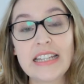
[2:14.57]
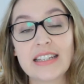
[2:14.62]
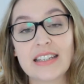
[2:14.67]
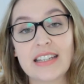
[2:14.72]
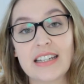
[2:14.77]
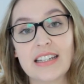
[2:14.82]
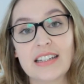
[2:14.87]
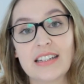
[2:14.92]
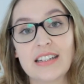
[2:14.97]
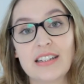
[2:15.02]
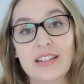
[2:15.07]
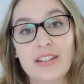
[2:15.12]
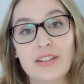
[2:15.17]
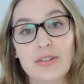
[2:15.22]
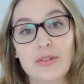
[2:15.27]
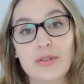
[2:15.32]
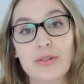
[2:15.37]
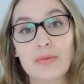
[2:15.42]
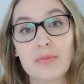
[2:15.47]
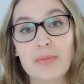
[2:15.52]
then
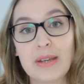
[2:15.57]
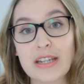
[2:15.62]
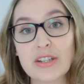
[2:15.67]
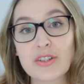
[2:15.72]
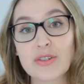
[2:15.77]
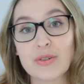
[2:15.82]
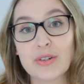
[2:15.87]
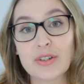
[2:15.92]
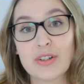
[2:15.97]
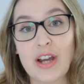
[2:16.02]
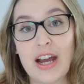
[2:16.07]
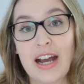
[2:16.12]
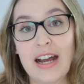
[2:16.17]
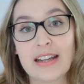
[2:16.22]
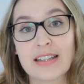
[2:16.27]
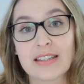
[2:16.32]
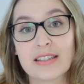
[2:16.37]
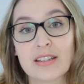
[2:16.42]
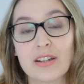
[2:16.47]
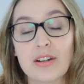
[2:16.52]
you can make sure to
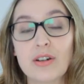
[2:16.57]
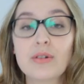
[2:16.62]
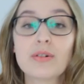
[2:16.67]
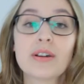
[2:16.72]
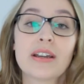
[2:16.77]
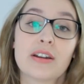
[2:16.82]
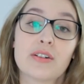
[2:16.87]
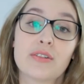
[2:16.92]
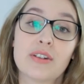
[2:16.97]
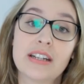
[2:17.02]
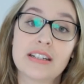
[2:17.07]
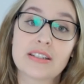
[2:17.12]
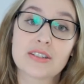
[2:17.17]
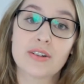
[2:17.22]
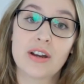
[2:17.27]
ask, oh, "Okay, great.